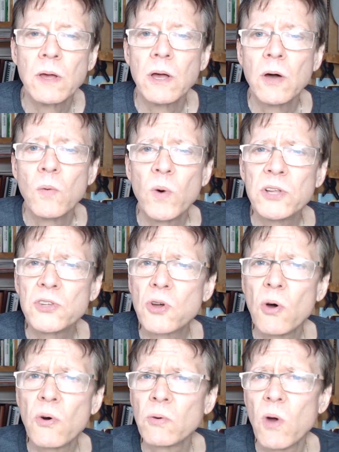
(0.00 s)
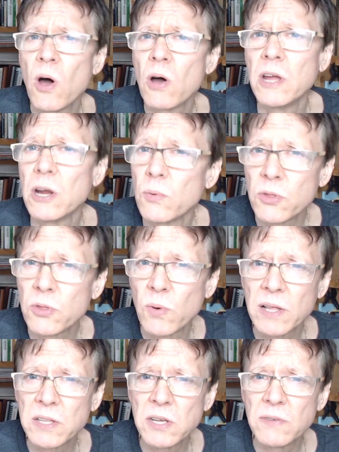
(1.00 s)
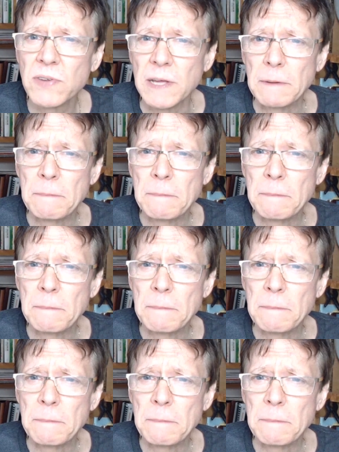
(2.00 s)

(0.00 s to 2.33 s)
What is going wrong here with relativity?